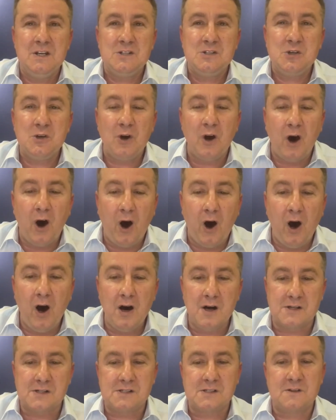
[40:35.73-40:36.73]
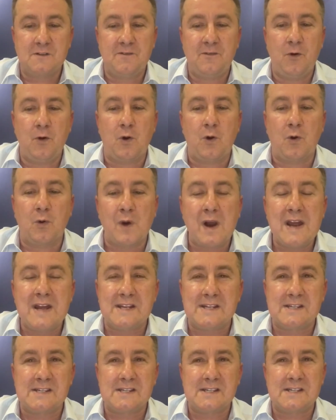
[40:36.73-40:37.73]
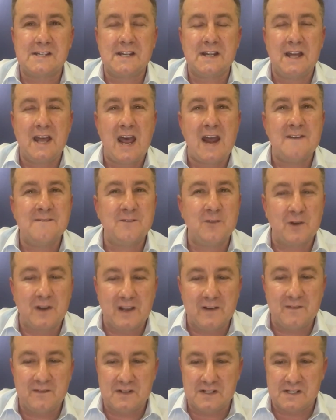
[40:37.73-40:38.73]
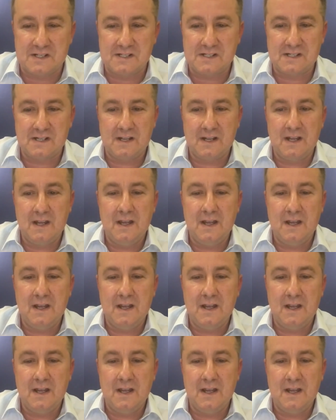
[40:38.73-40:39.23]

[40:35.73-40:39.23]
to ask for grace and forgiveness,